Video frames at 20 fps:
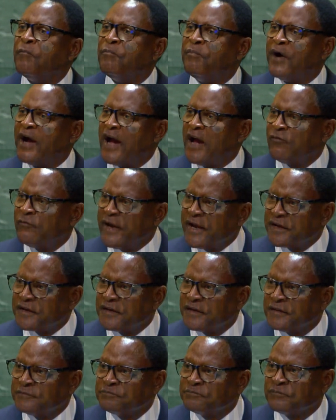by
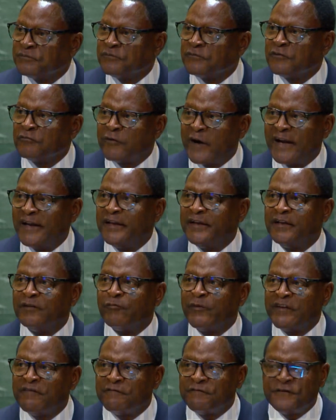regularly
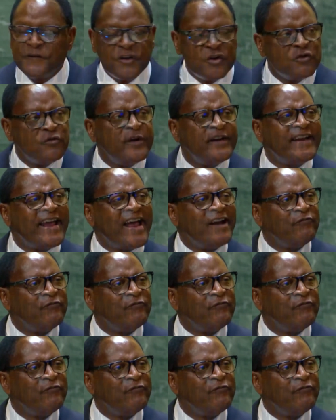reviewing